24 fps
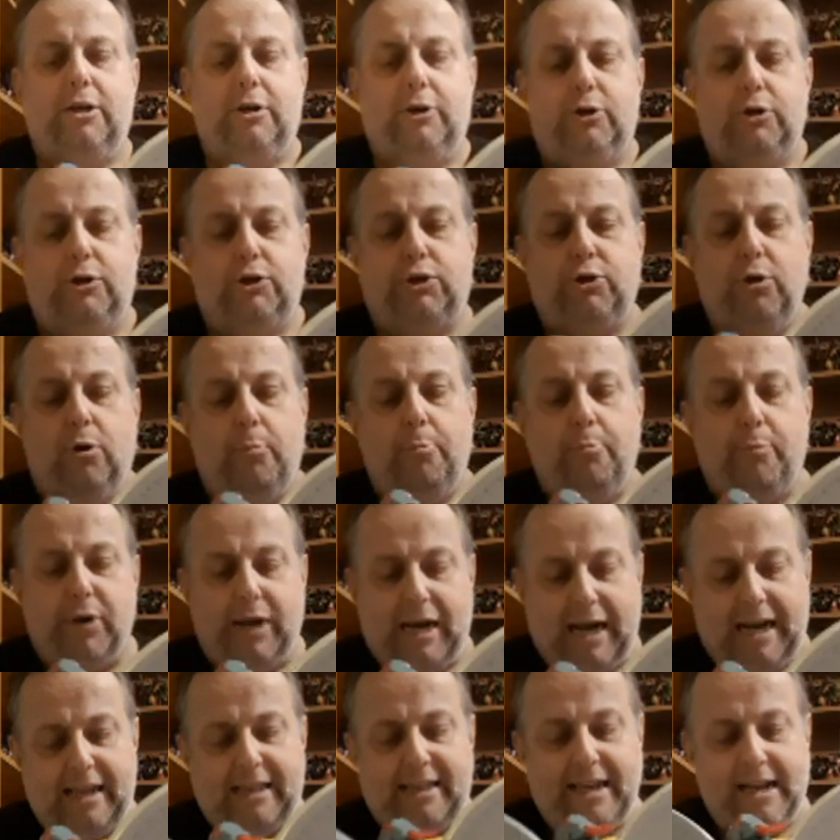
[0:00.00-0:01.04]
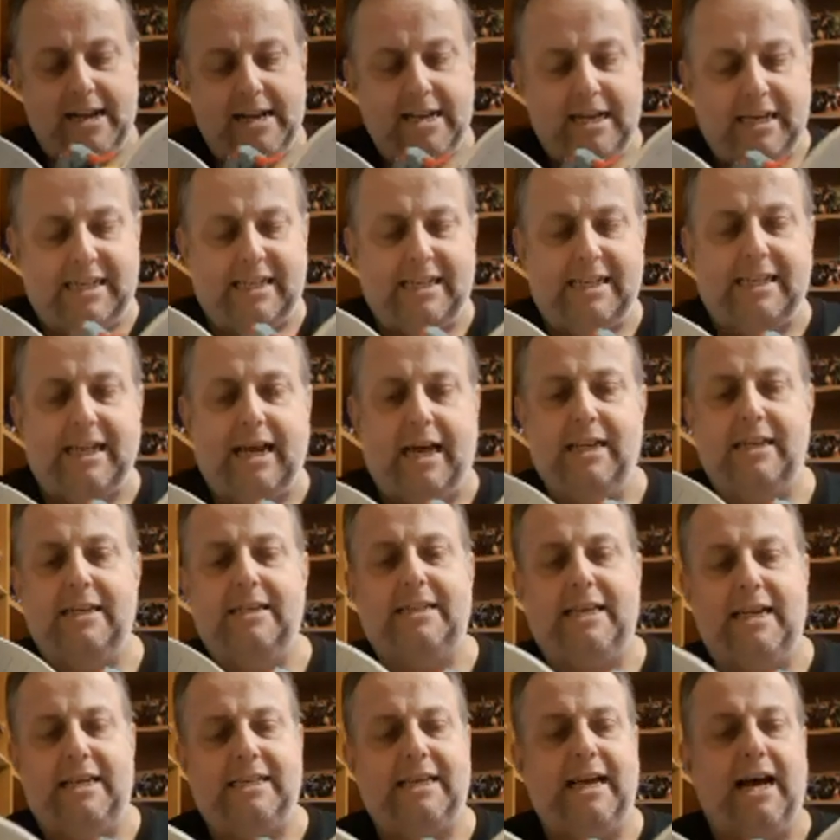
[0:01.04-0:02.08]
So, but I think
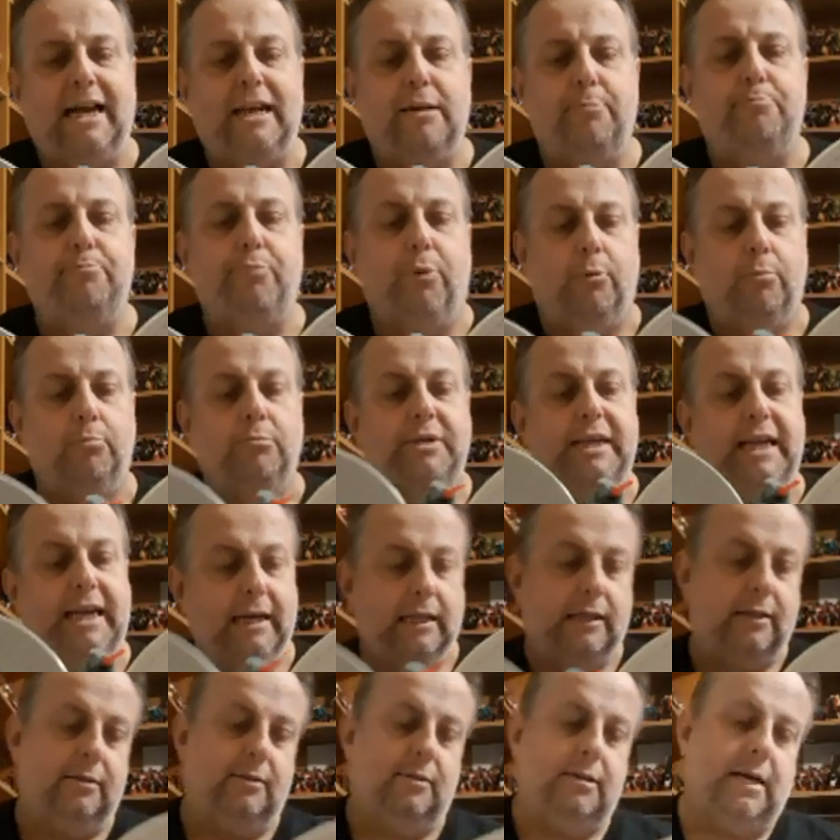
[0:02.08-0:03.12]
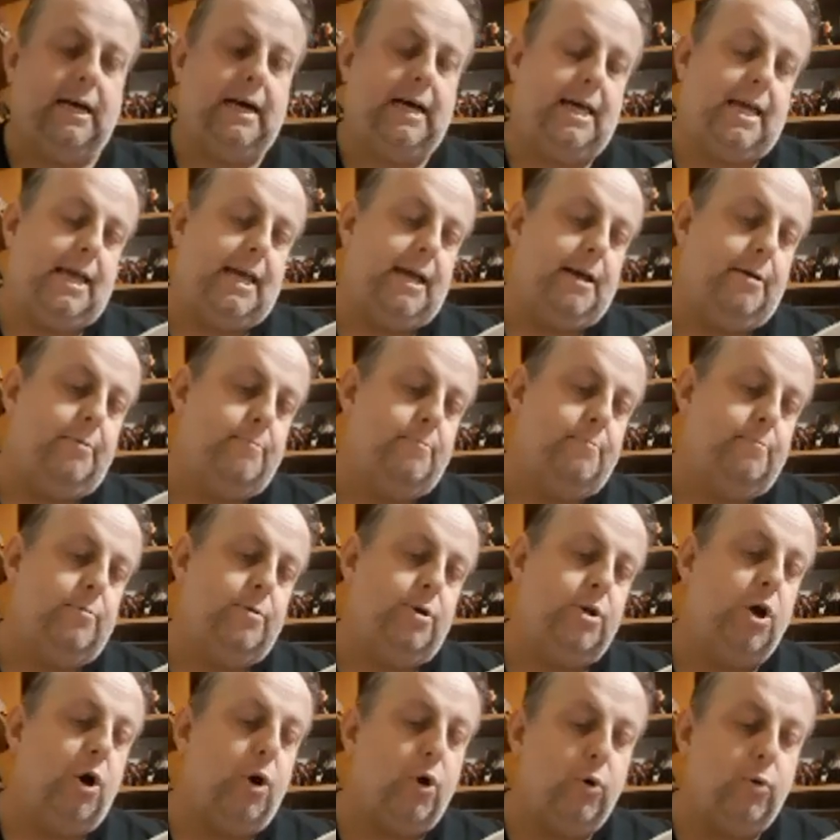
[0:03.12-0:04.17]
this had a bum deal.
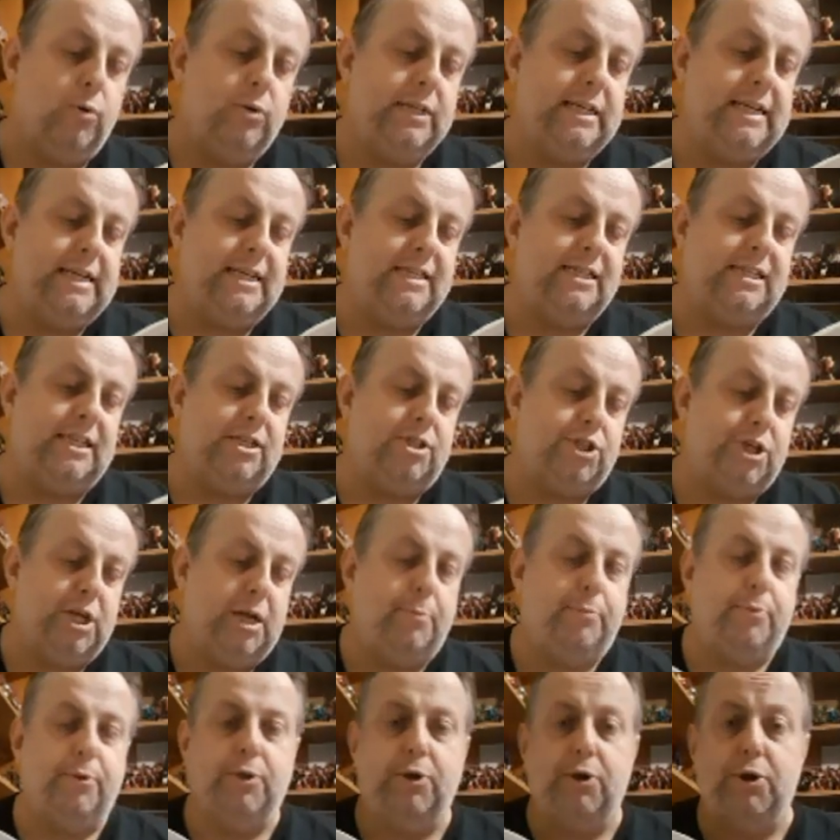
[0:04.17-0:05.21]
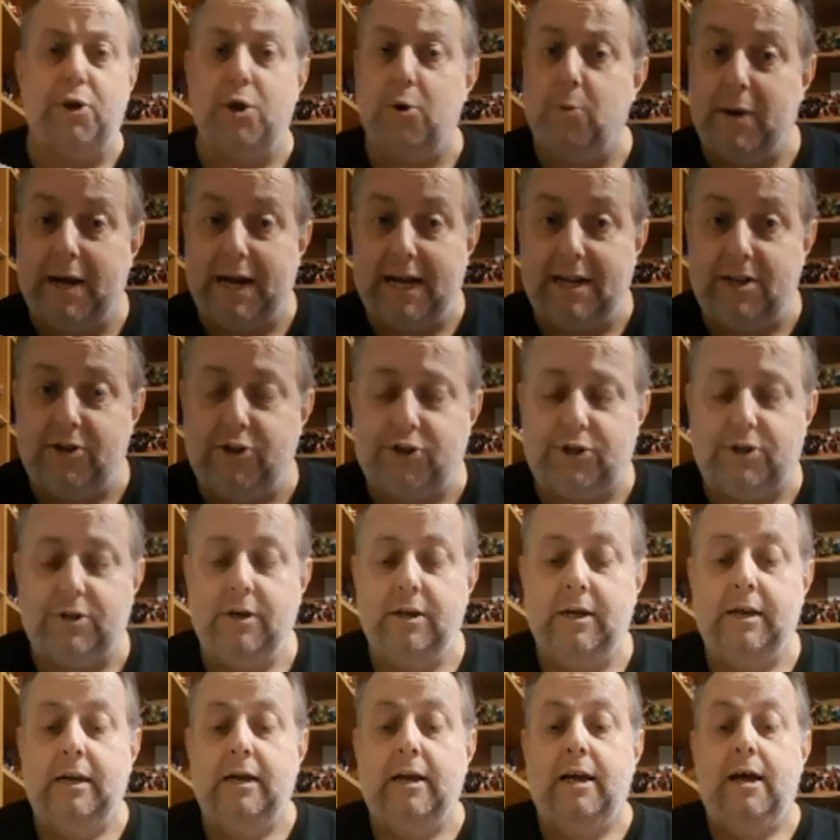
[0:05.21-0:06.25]
Not only is it cheaper than Newage,
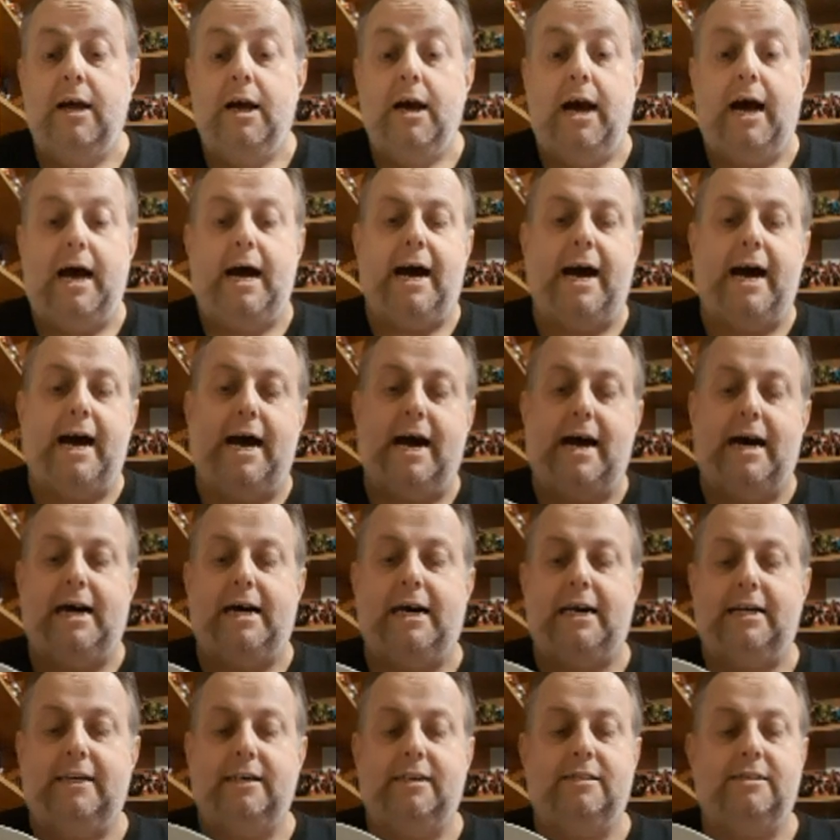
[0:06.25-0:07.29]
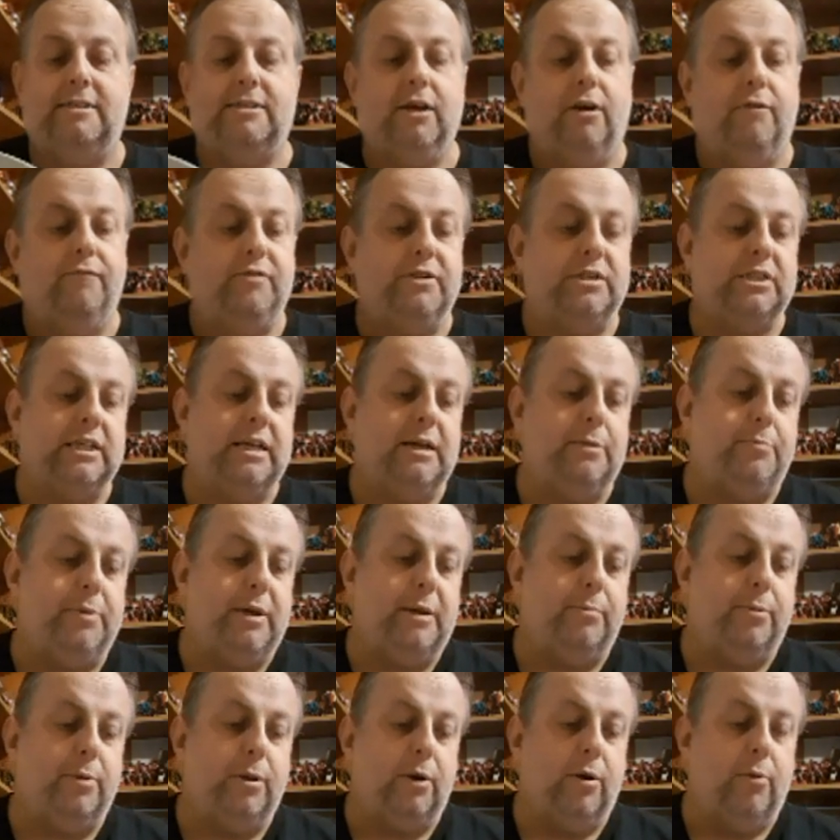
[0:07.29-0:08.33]
And obviously
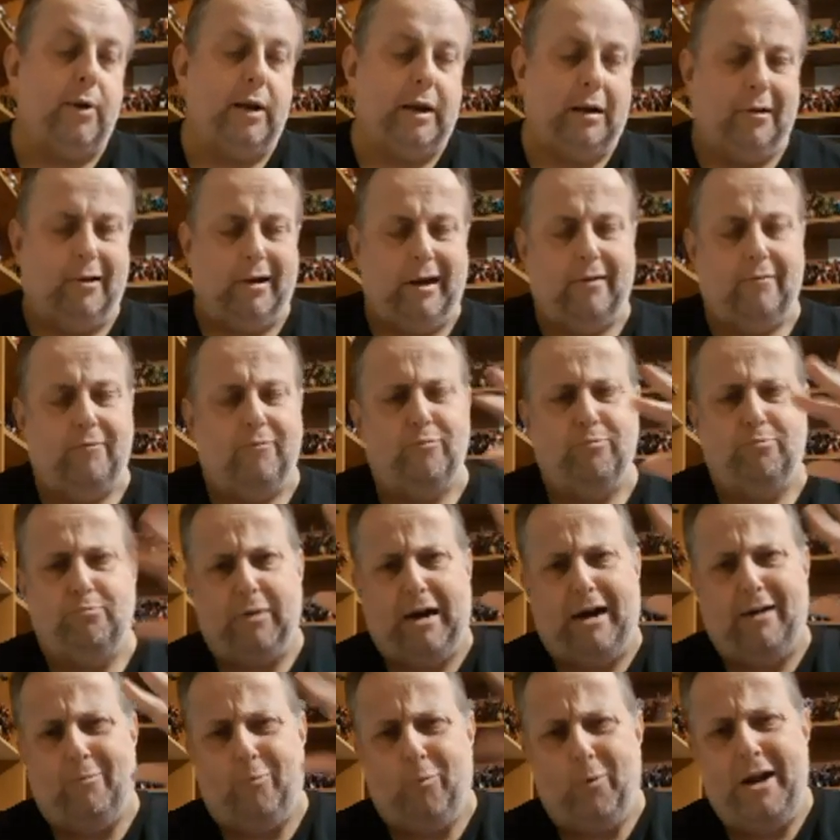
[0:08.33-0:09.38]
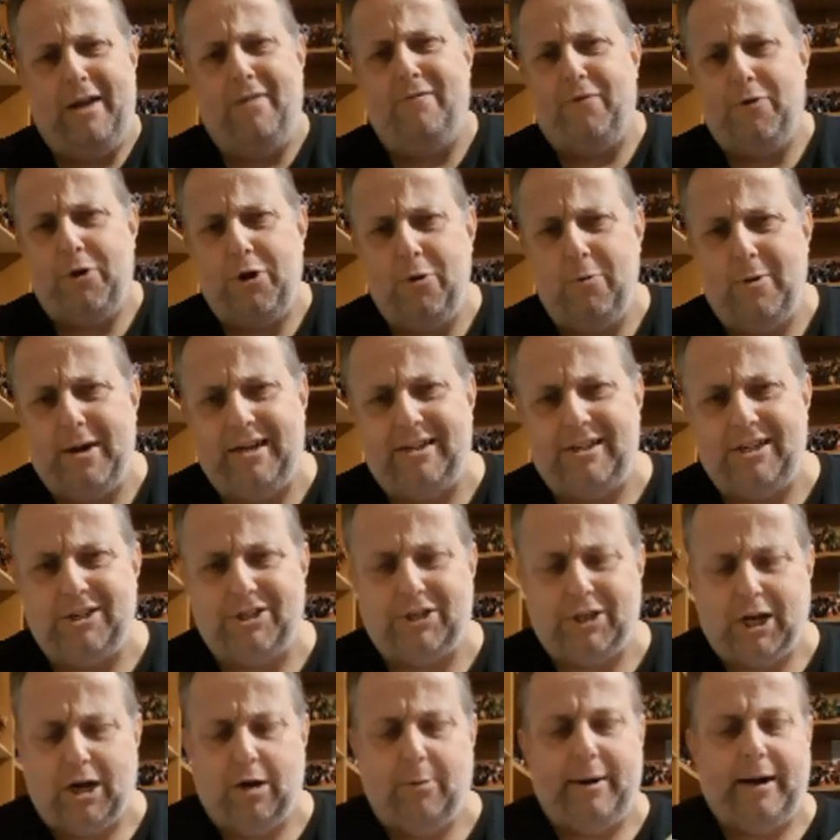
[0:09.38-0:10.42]
people are going, oh, I'm waiting for Newages
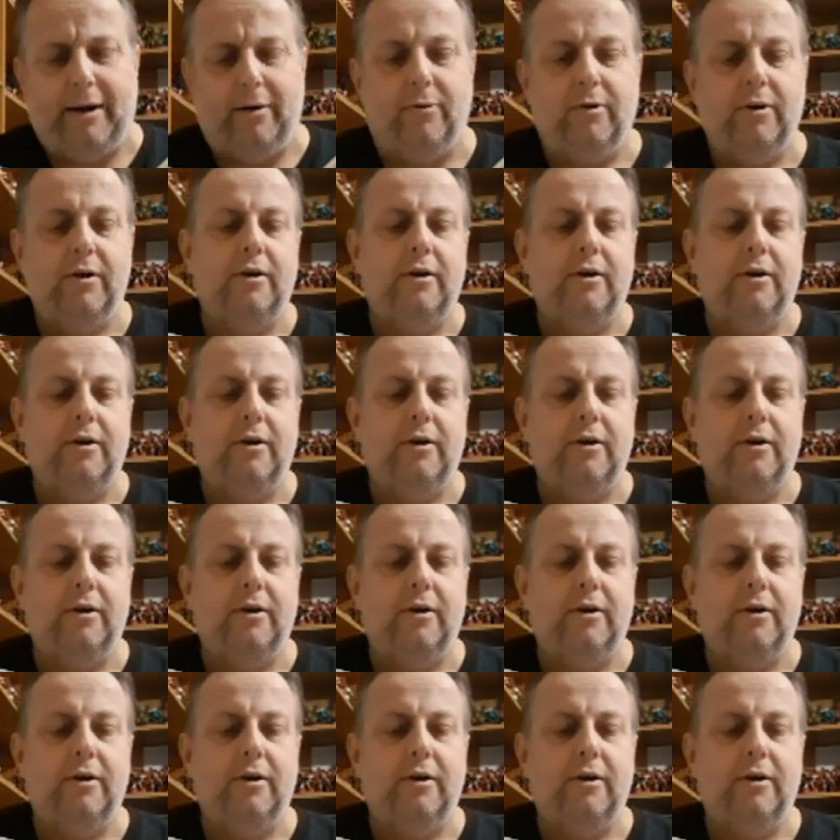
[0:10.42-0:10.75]
to come out.